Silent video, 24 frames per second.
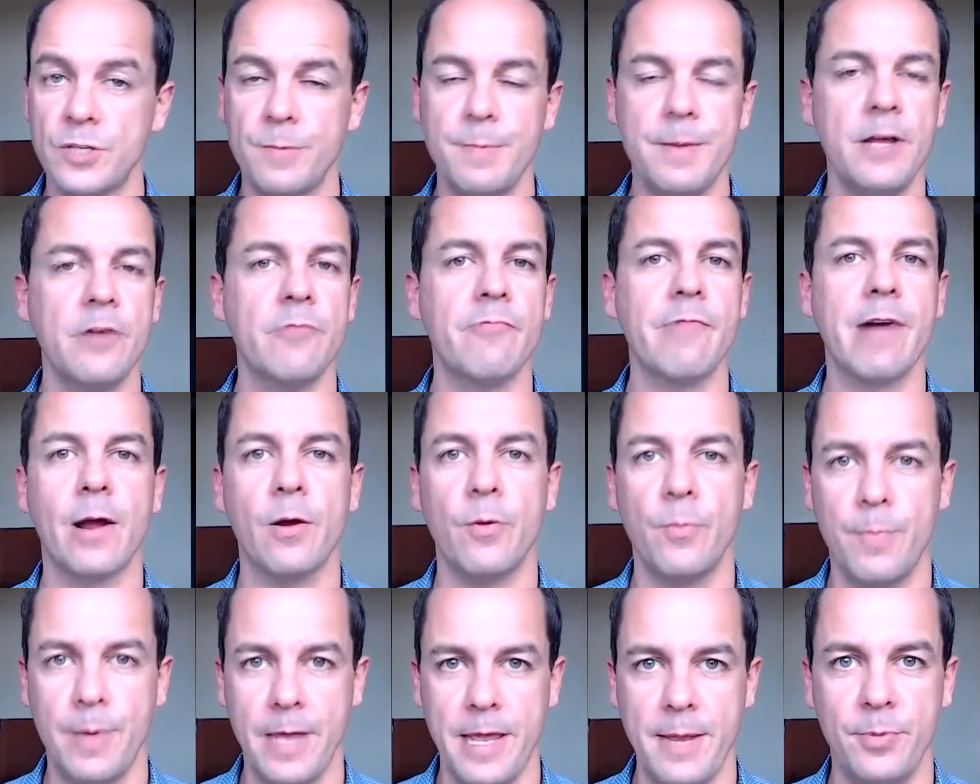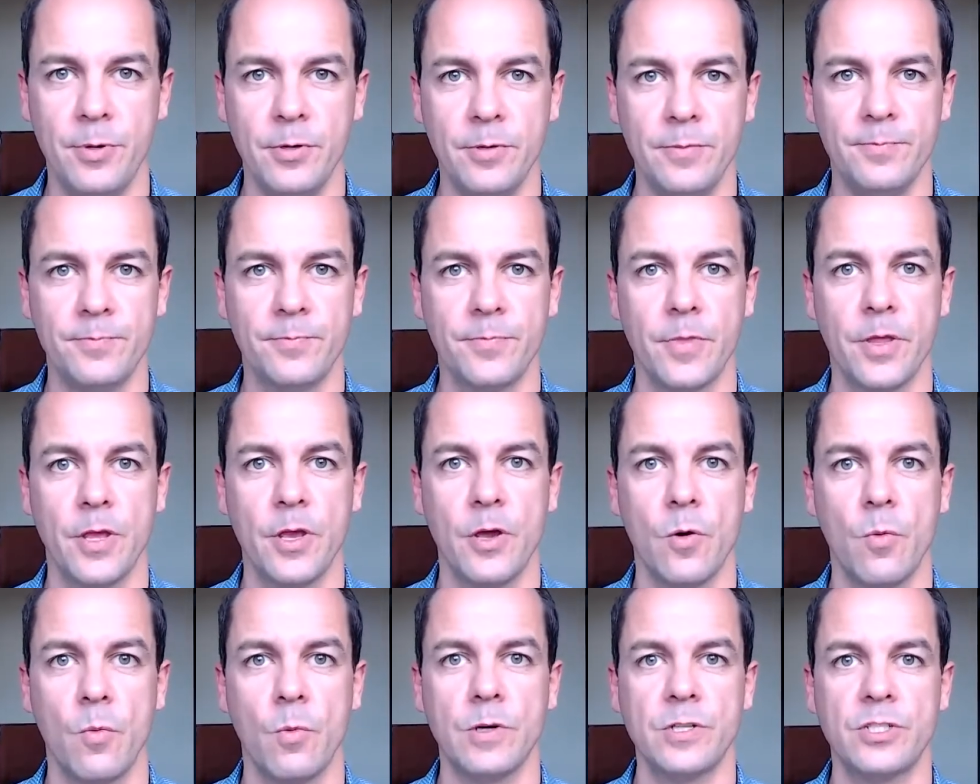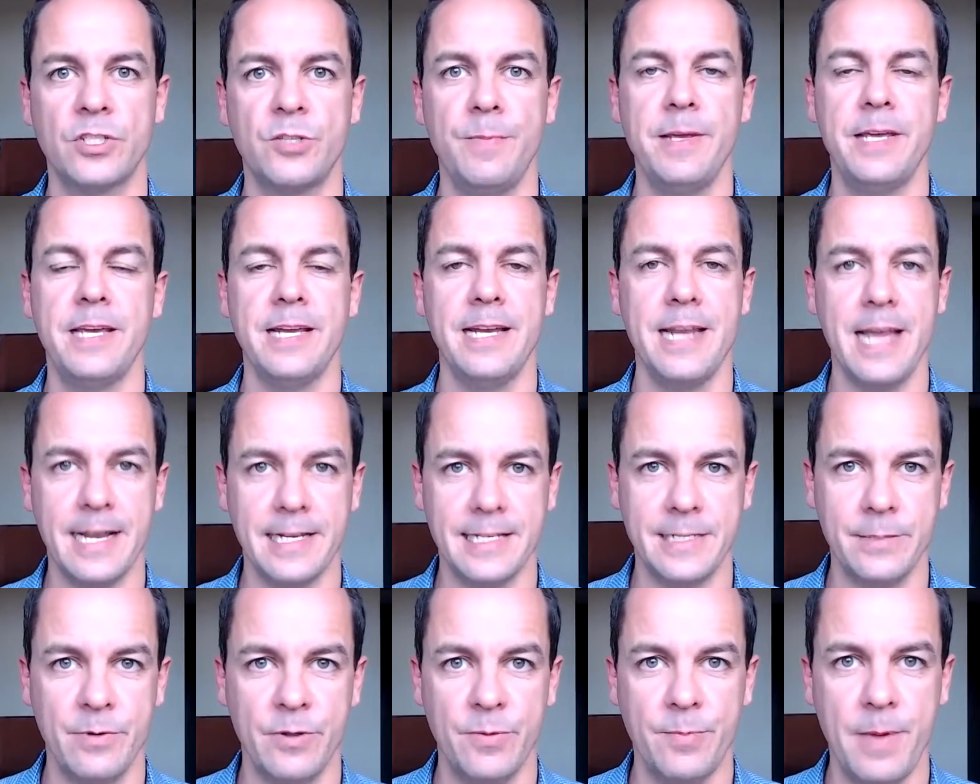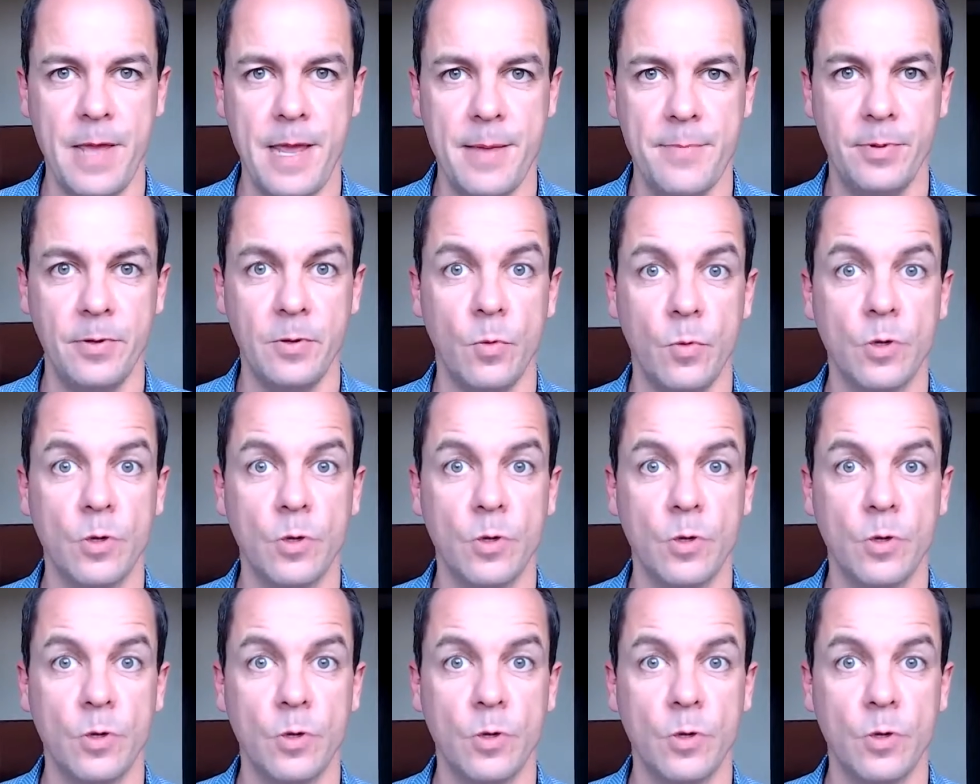to be around people, wants to be connected with people,